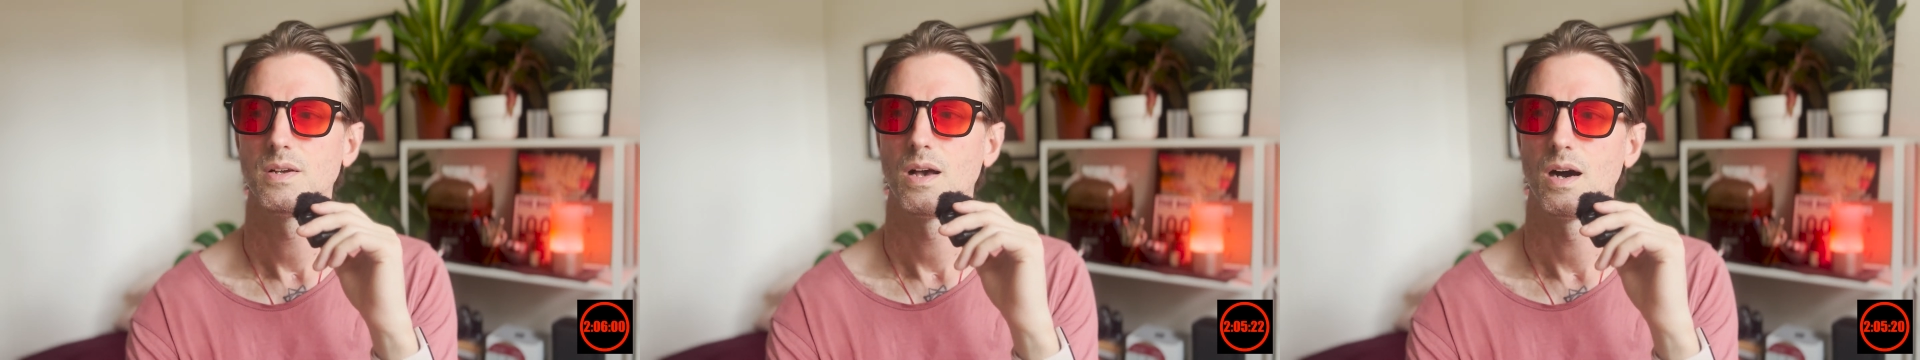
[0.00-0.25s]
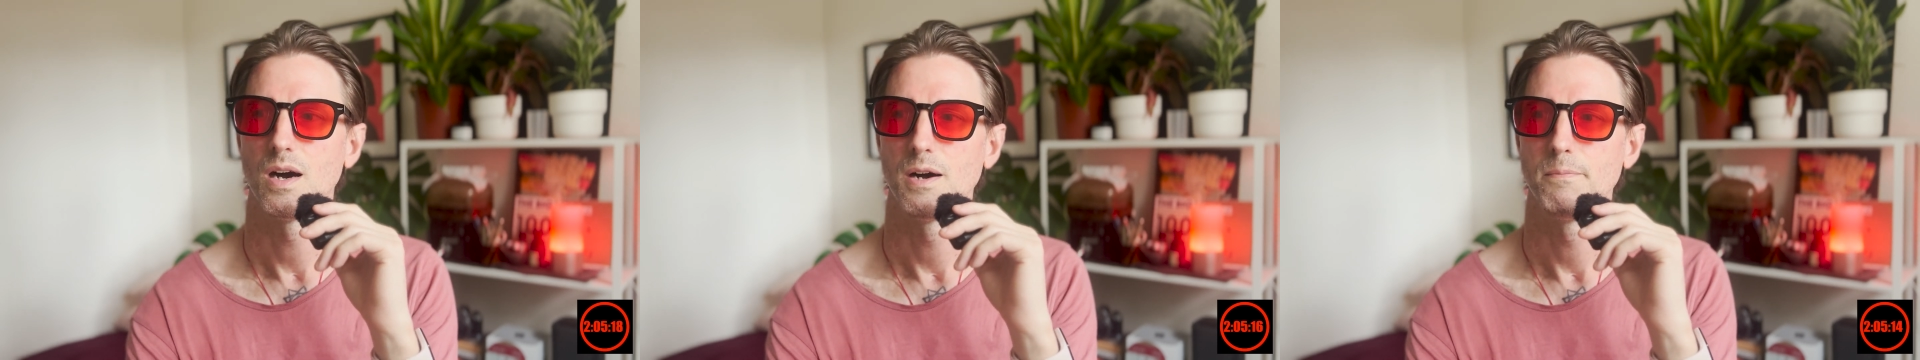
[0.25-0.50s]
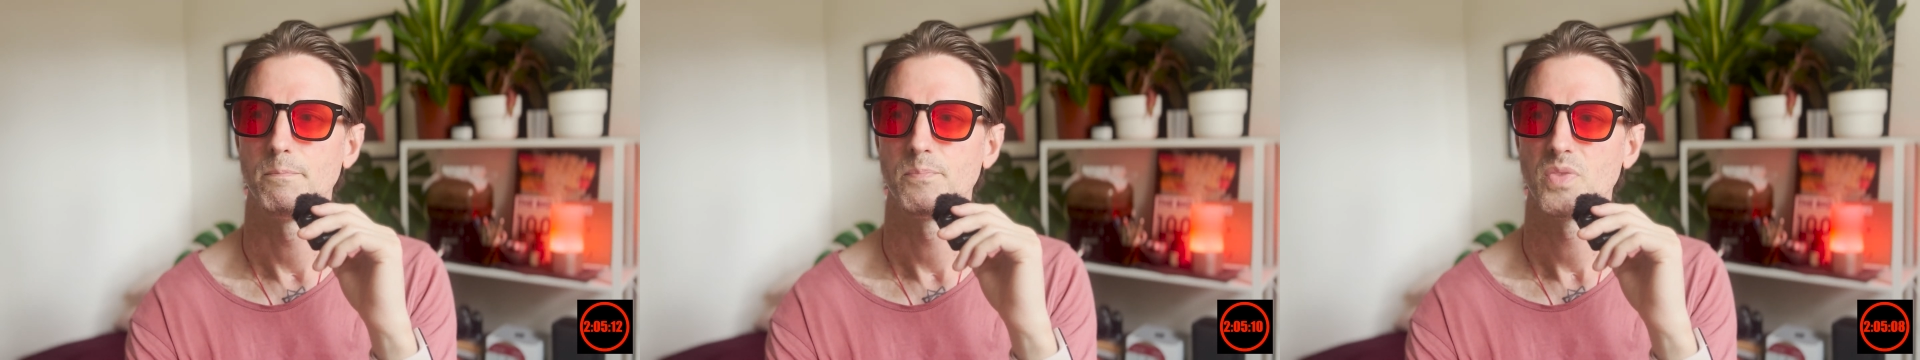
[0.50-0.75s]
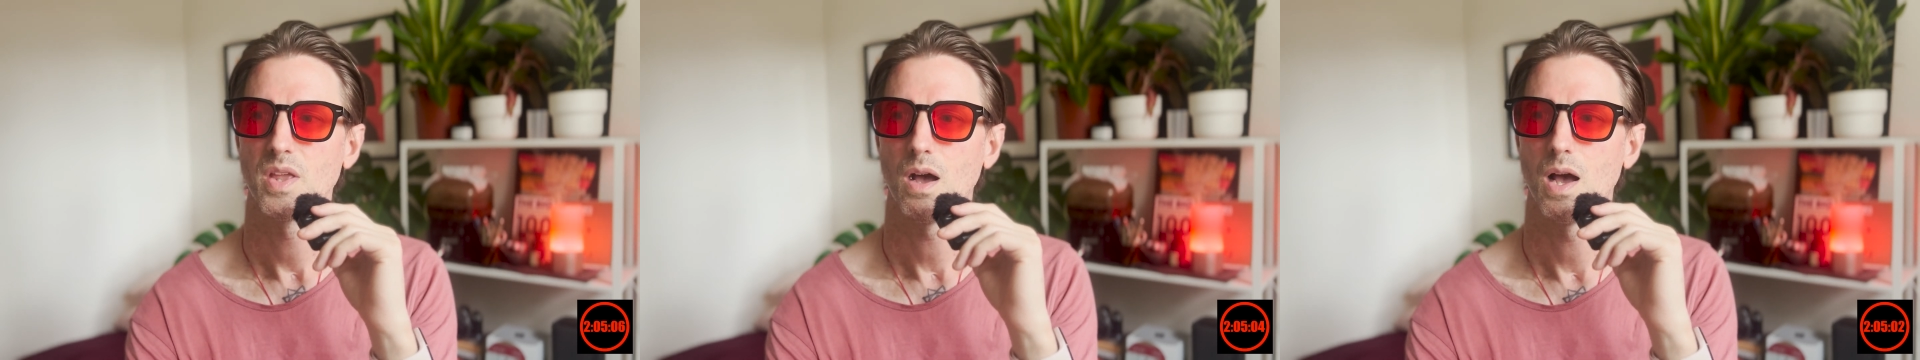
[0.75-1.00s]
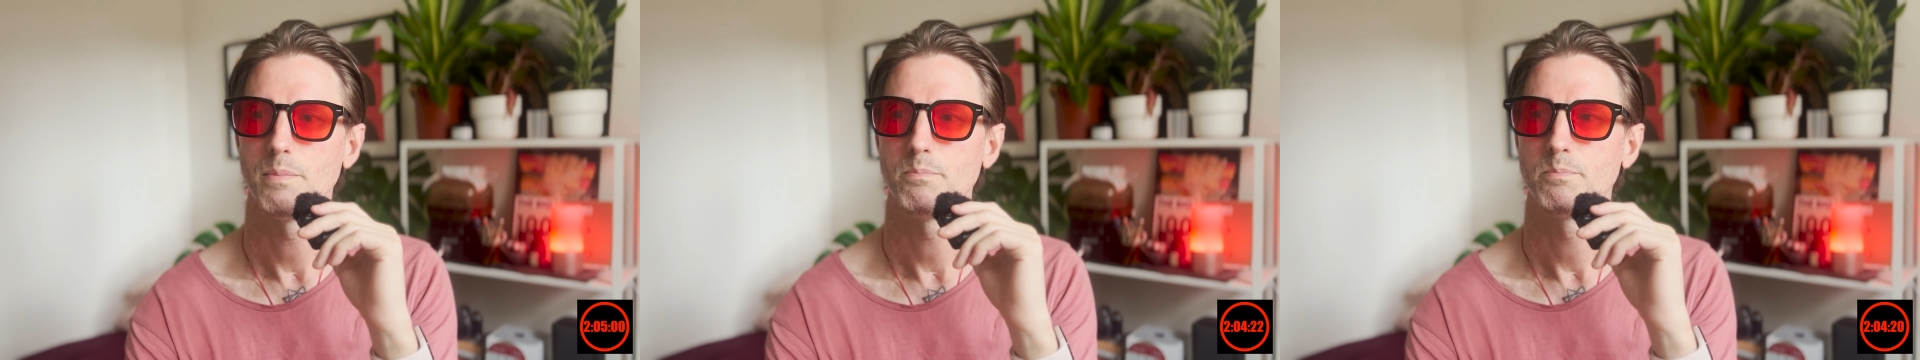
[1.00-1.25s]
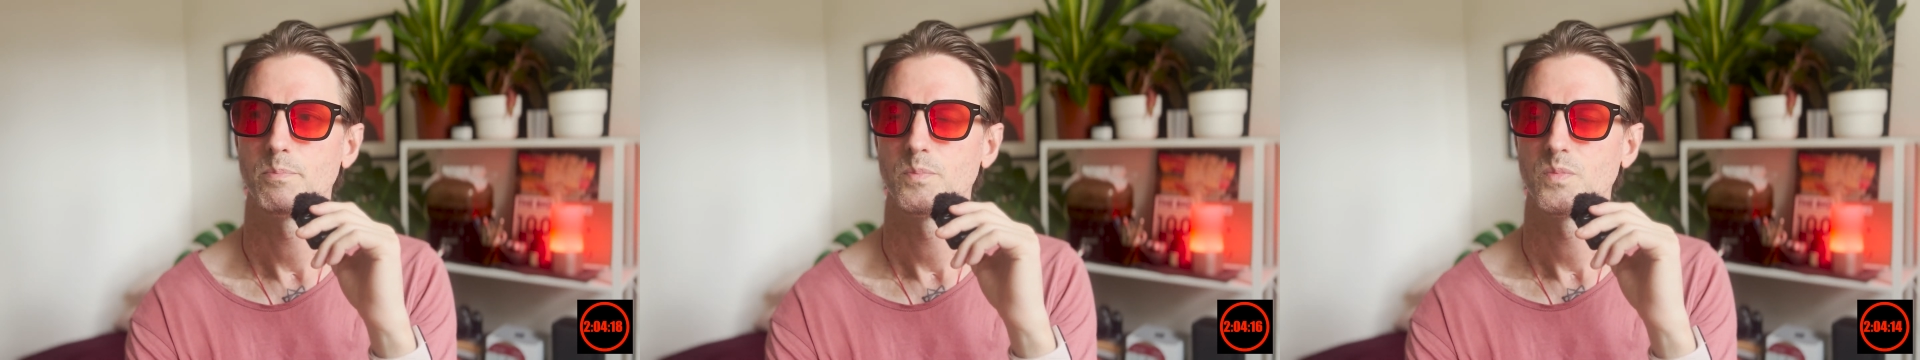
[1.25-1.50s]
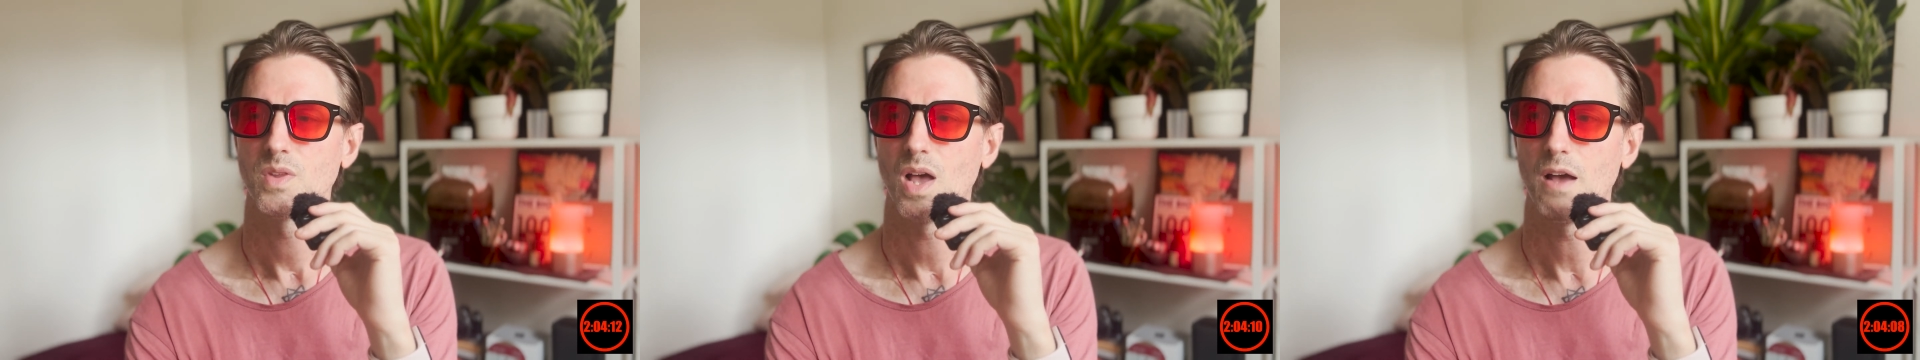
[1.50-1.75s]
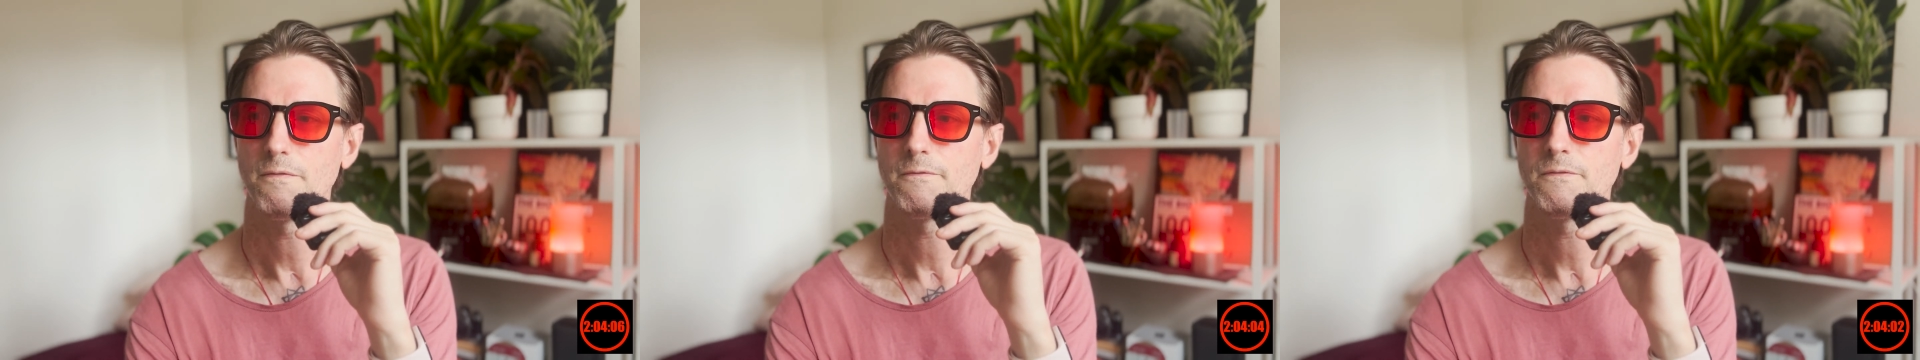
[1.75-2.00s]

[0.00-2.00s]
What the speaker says: Um, I'm I